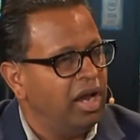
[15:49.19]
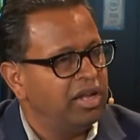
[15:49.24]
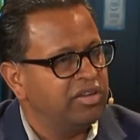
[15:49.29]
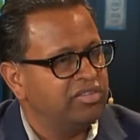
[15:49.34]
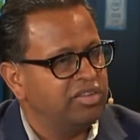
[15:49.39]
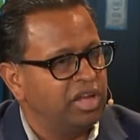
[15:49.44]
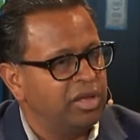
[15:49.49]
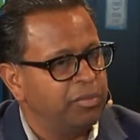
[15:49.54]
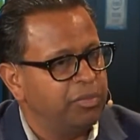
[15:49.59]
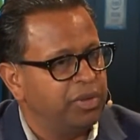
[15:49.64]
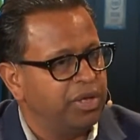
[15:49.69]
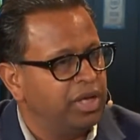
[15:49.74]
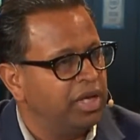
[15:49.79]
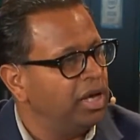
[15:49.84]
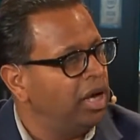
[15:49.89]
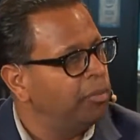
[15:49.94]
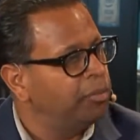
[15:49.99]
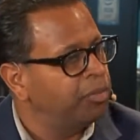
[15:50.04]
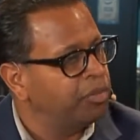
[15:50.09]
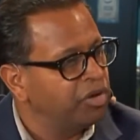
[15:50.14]
SAP
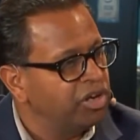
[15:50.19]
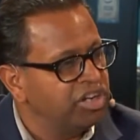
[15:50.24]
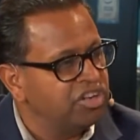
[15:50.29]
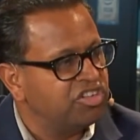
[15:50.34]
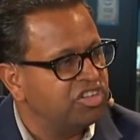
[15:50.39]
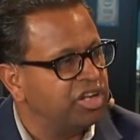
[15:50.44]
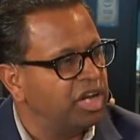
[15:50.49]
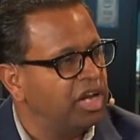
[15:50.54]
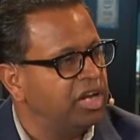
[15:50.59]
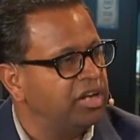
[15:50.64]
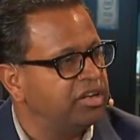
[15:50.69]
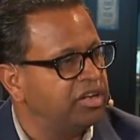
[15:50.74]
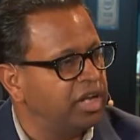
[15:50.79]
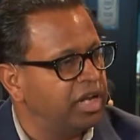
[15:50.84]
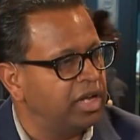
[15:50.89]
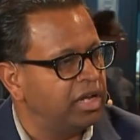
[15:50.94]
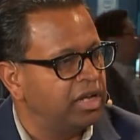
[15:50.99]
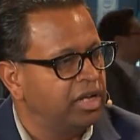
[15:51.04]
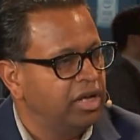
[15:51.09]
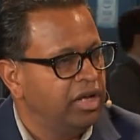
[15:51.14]

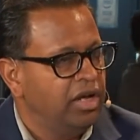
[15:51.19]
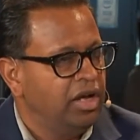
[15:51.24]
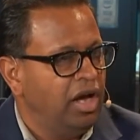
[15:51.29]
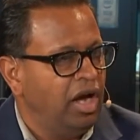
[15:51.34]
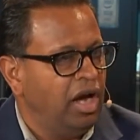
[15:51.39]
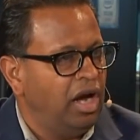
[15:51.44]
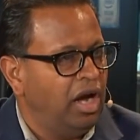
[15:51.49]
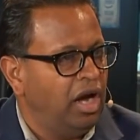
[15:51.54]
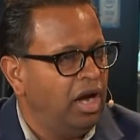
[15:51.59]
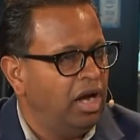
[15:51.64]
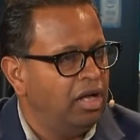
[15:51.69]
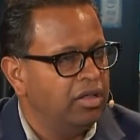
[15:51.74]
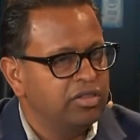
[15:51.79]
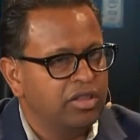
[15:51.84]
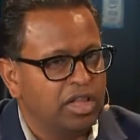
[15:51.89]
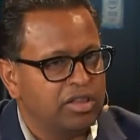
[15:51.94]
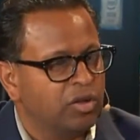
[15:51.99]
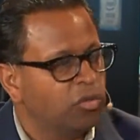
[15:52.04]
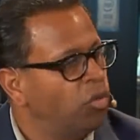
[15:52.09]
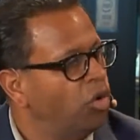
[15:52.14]
appreciating uh,
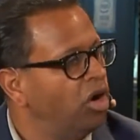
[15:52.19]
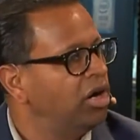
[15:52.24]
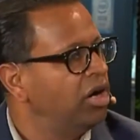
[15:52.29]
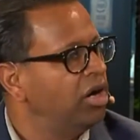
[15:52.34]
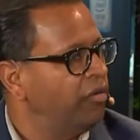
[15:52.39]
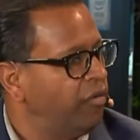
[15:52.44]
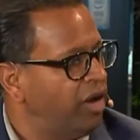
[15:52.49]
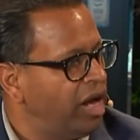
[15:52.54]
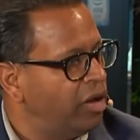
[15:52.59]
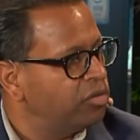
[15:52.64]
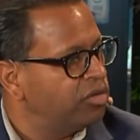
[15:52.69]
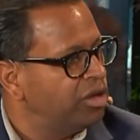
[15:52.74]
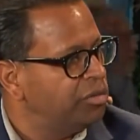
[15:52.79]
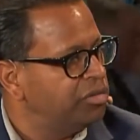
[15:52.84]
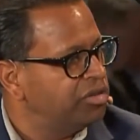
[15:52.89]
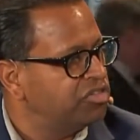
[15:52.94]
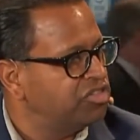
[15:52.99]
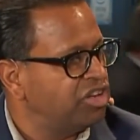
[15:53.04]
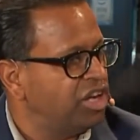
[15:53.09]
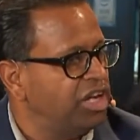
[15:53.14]
that the world around
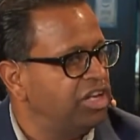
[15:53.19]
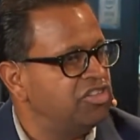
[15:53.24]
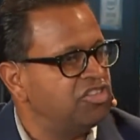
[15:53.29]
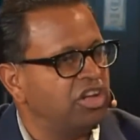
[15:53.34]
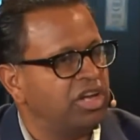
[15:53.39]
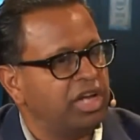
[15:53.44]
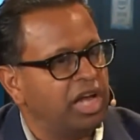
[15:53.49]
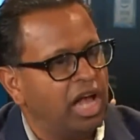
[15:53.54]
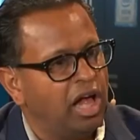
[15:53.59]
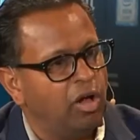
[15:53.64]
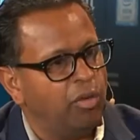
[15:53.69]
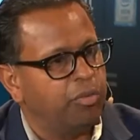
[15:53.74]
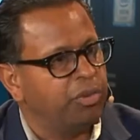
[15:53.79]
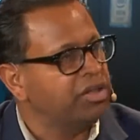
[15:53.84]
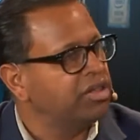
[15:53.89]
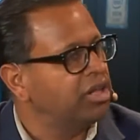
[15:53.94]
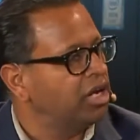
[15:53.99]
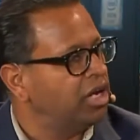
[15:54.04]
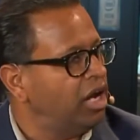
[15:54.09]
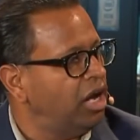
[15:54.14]
them is changing,
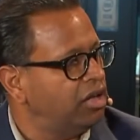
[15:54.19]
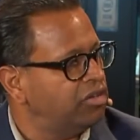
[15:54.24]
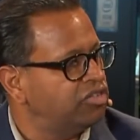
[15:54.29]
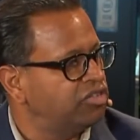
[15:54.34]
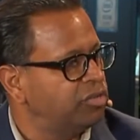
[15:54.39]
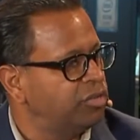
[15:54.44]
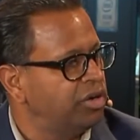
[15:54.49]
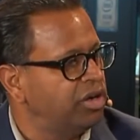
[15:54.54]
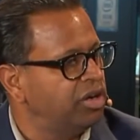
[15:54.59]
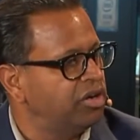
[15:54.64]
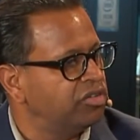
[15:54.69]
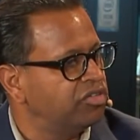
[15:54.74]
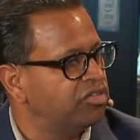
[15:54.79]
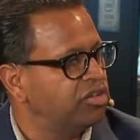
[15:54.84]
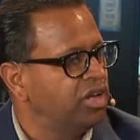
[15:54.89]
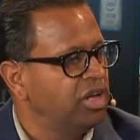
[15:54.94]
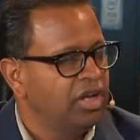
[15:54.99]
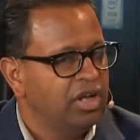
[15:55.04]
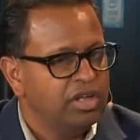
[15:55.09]
helping the customers,